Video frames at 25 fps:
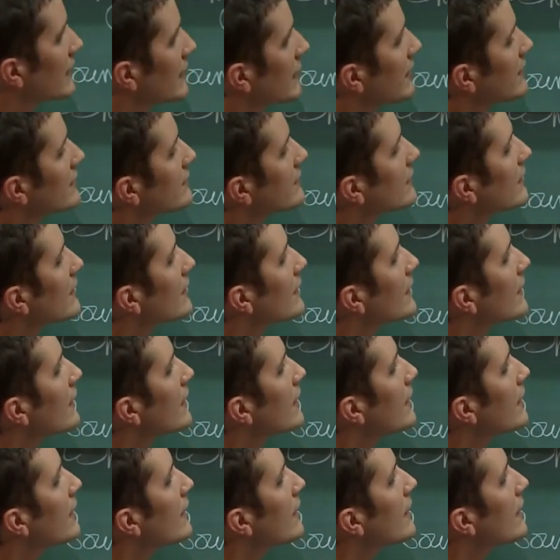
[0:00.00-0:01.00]
I guess.
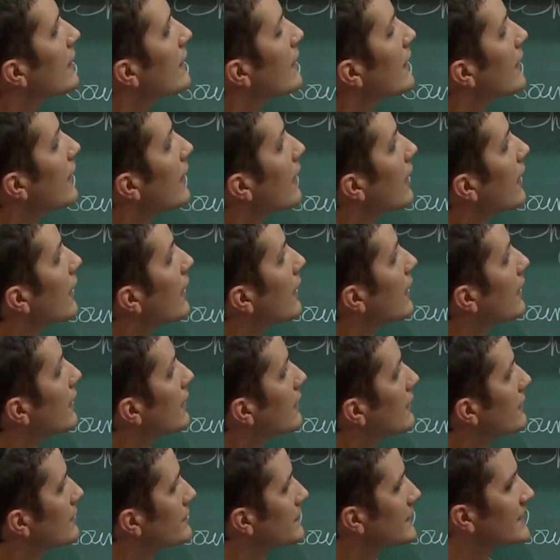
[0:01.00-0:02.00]

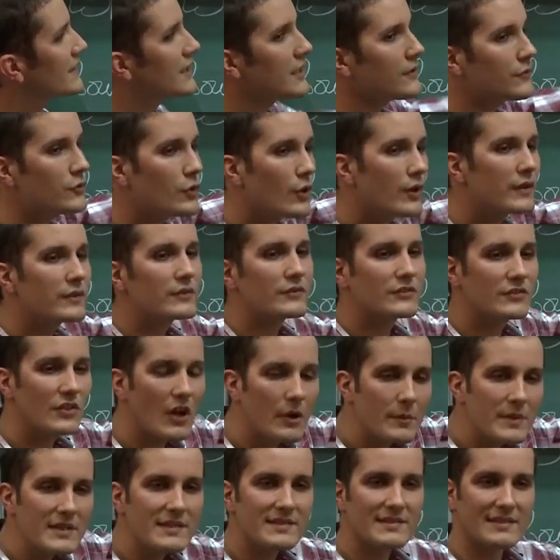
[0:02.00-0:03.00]
Uh, give you an,
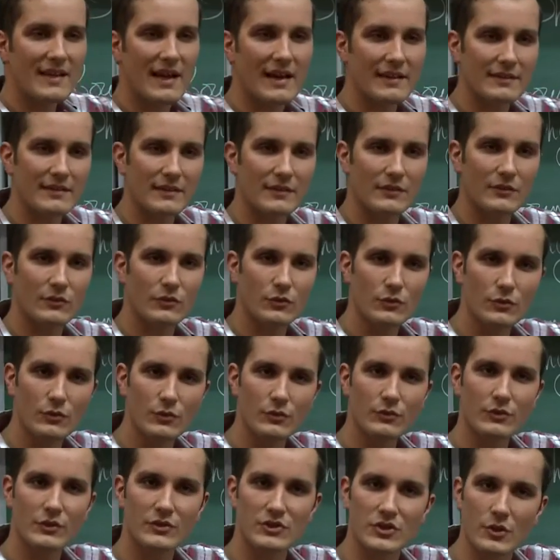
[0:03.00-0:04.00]
some insight as
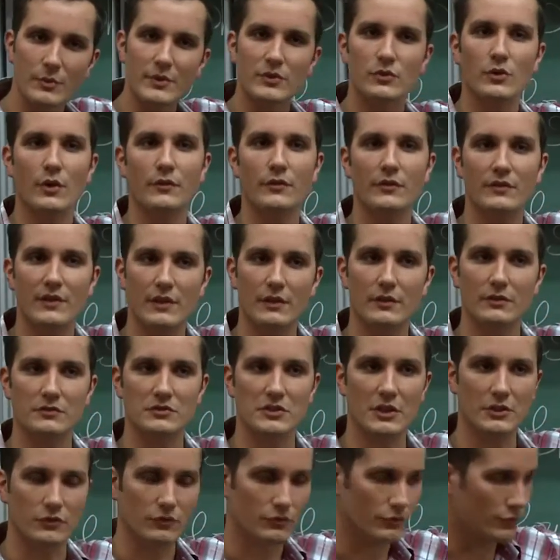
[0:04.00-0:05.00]
to the geometry of the Tate conjecture.